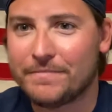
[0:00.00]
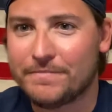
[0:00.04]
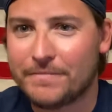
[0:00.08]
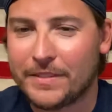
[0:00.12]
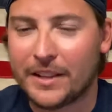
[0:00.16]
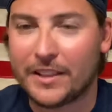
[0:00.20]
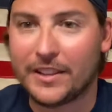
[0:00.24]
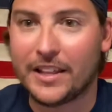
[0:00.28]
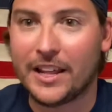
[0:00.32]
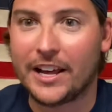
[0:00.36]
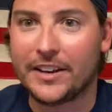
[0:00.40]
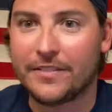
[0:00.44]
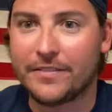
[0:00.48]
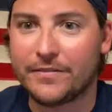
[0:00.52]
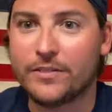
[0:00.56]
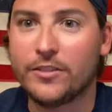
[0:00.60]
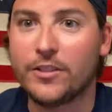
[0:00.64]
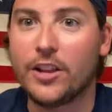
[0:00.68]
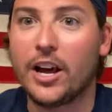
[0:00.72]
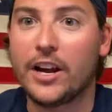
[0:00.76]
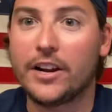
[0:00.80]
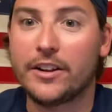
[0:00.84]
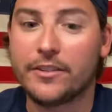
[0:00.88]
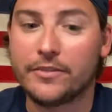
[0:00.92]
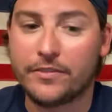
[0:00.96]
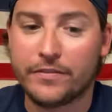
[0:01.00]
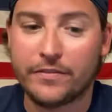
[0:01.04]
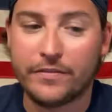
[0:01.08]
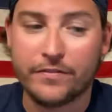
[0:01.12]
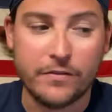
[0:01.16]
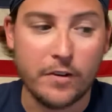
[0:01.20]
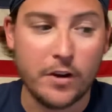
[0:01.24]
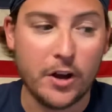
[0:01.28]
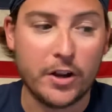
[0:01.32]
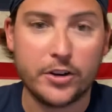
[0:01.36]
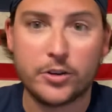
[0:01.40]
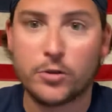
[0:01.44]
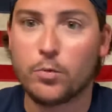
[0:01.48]
lot of
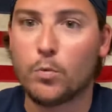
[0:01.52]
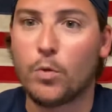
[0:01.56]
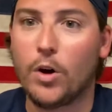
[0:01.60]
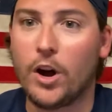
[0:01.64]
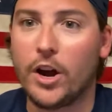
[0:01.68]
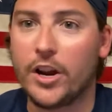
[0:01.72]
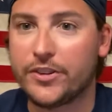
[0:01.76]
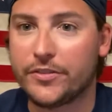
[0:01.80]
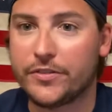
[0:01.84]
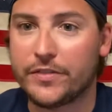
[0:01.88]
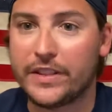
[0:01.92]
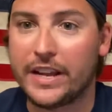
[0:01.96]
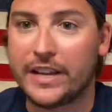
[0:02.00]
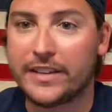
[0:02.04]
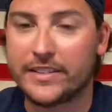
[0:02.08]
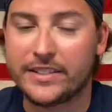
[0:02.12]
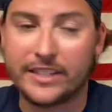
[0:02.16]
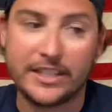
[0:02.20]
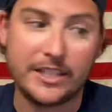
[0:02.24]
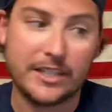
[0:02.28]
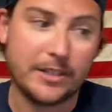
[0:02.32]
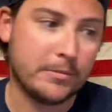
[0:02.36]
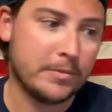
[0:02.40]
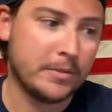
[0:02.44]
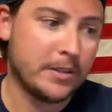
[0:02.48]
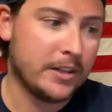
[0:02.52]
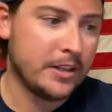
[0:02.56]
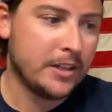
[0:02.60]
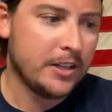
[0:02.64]
fun to watch for that team.